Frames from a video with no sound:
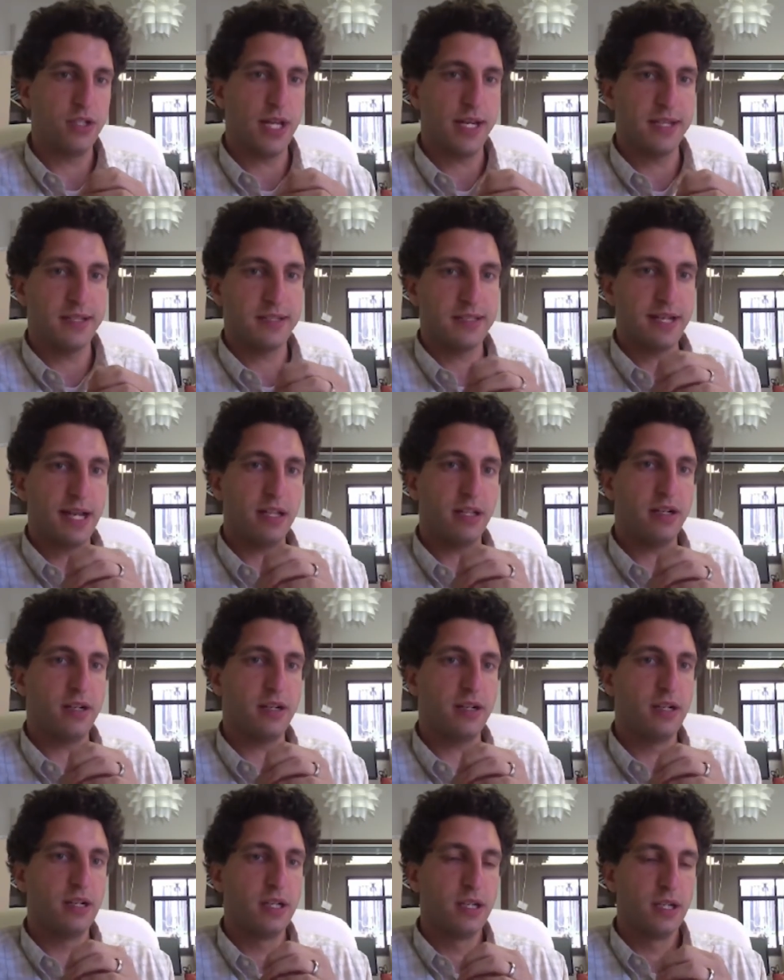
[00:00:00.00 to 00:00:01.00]
Jenny
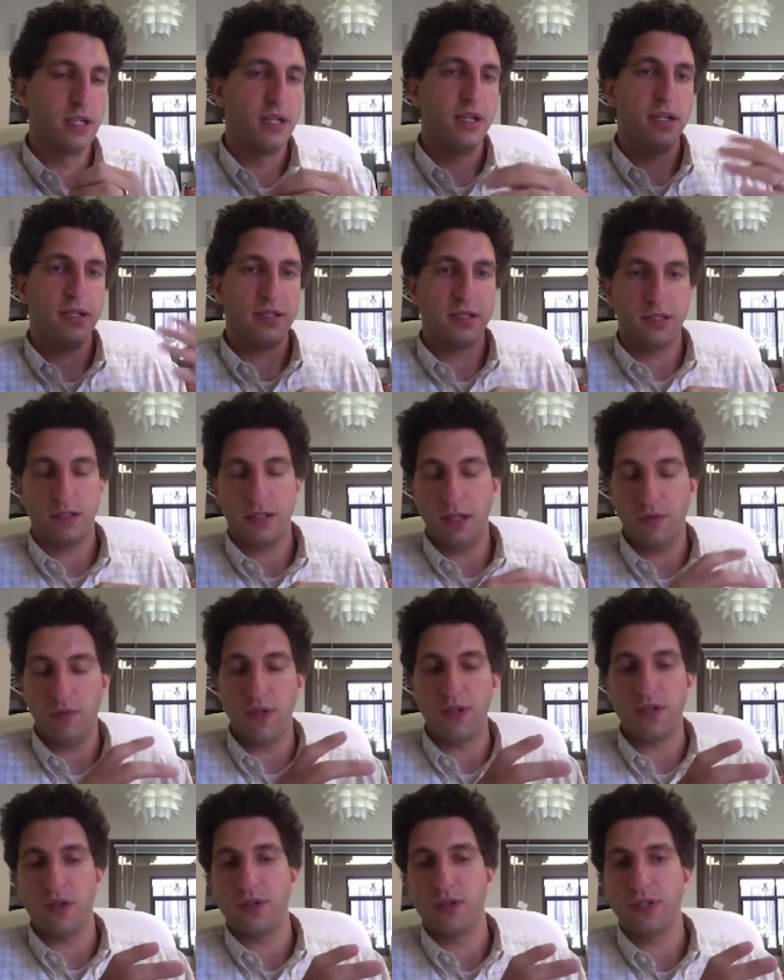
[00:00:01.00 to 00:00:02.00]
Stellar, did
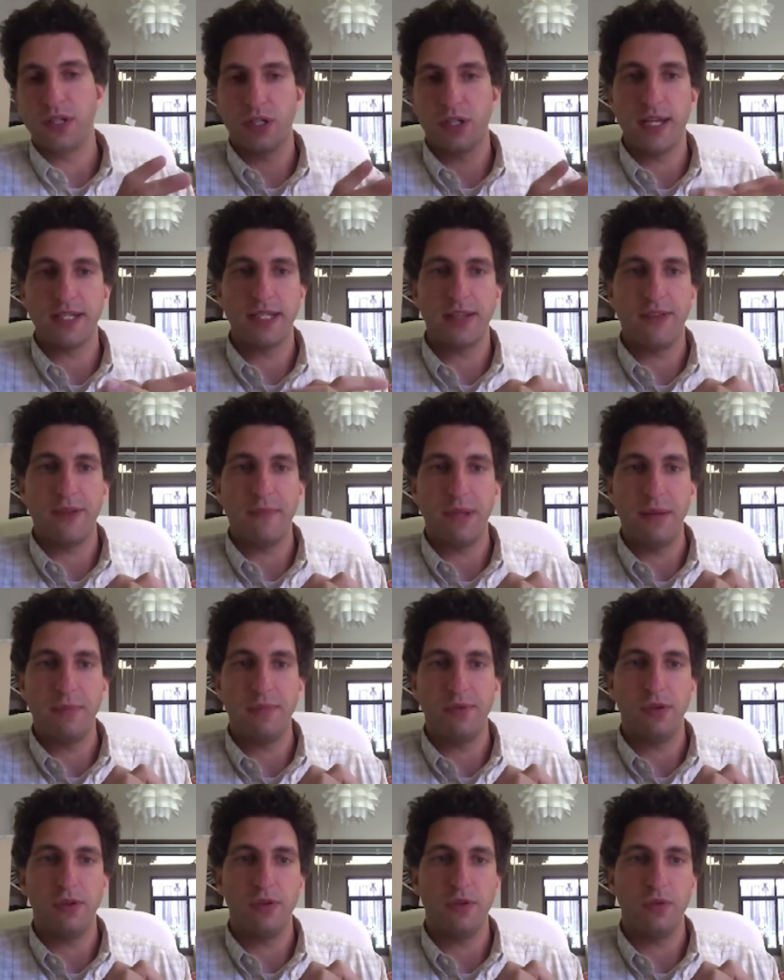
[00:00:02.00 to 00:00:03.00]
research suggesting that
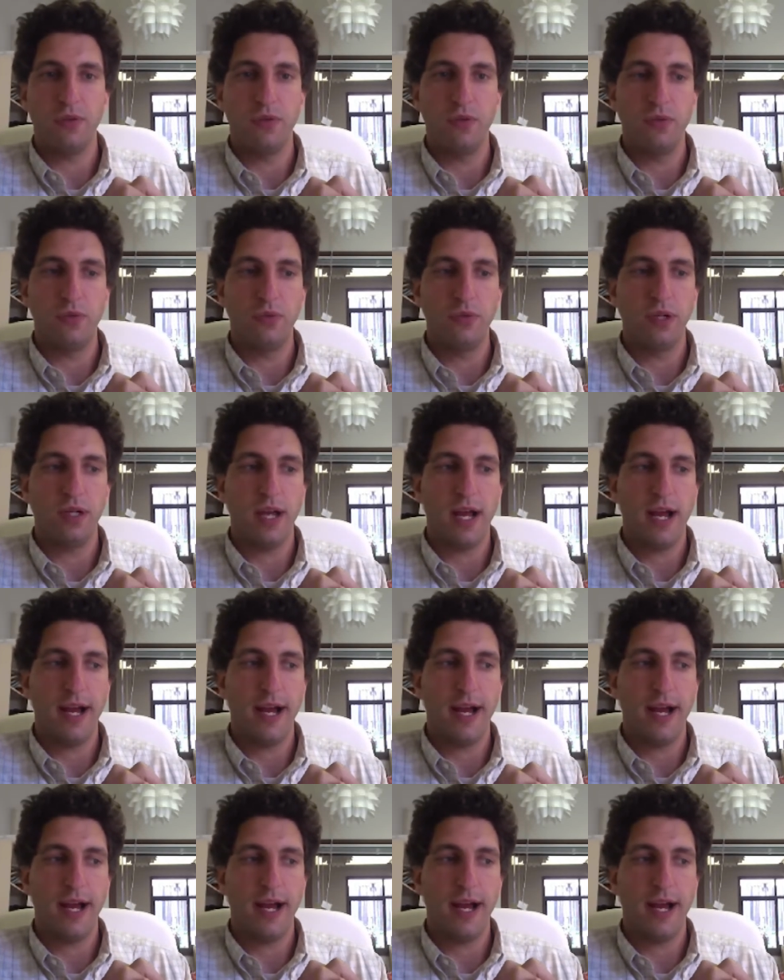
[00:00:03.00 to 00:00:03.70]
people who